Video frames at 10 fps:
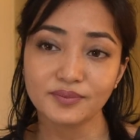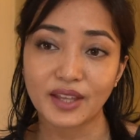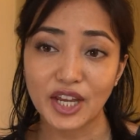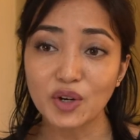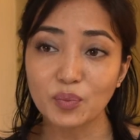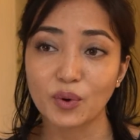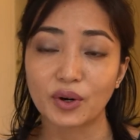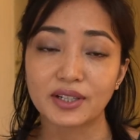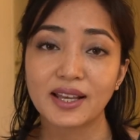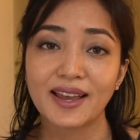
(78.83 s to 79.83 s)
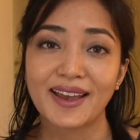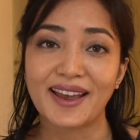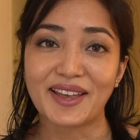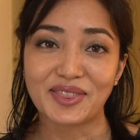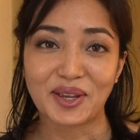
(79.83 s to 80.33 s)
airport,
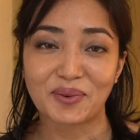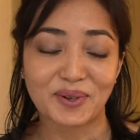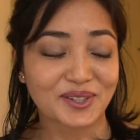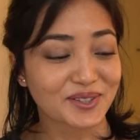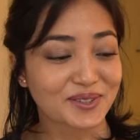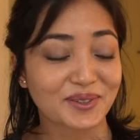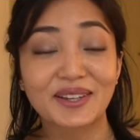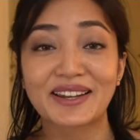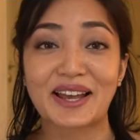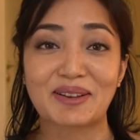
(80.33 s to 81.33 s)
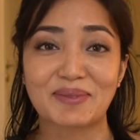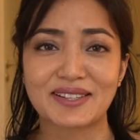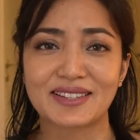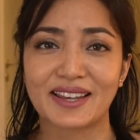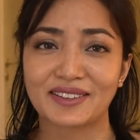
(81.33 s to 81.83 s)
and they were just looking at me
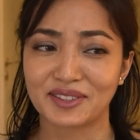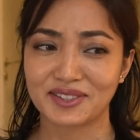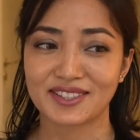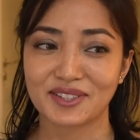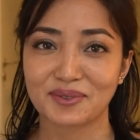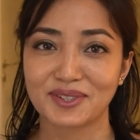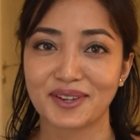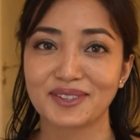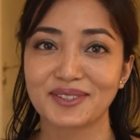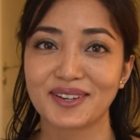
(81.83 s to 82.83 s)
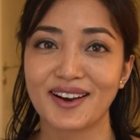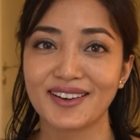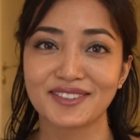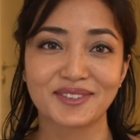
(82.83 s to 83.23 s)
saying, "This is the result you got?